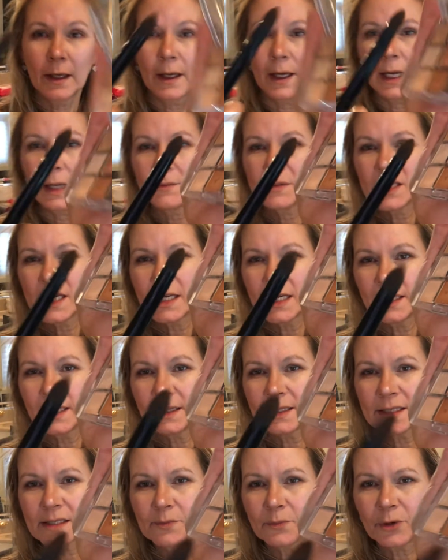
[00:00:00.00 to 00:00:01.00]
I'm taking
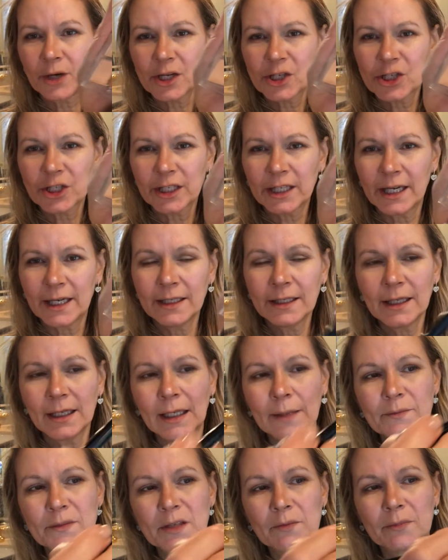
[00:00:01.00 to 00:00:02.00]
this brush again and
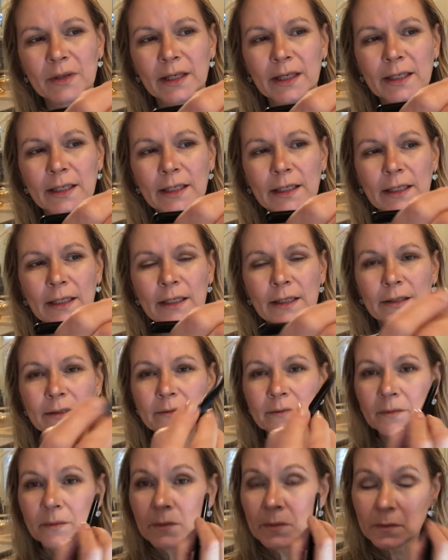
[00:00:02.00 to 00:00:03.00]
I'm dipping it in here,
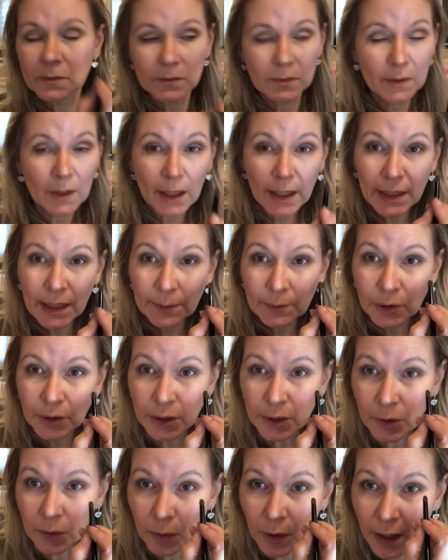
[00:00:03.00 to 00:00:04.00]
and I'm going
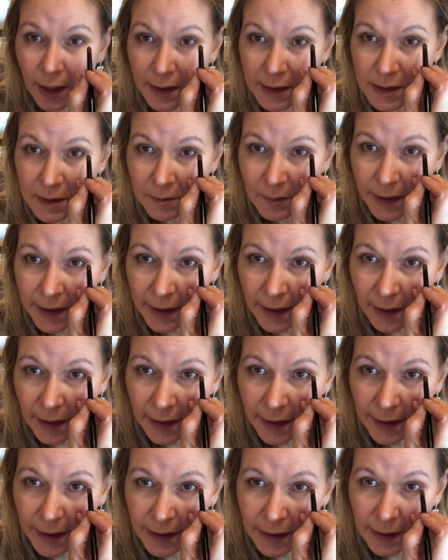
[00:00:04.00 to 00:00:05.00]
to go under my
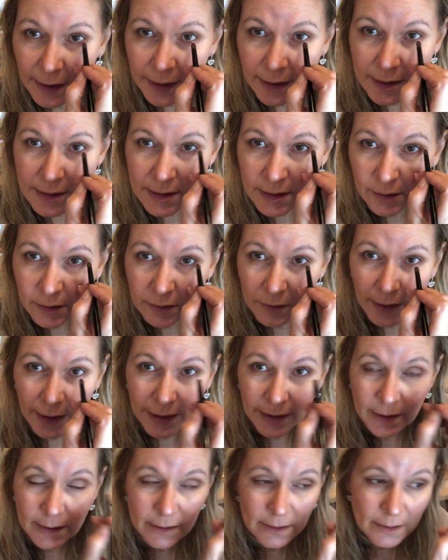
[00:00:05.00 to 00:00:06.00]
eye like so and
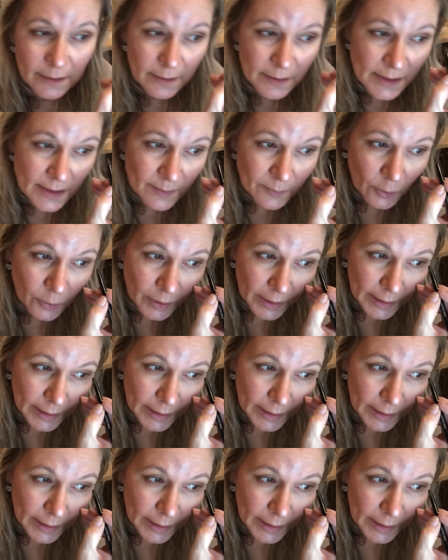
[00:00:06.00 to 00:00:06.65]
smoke it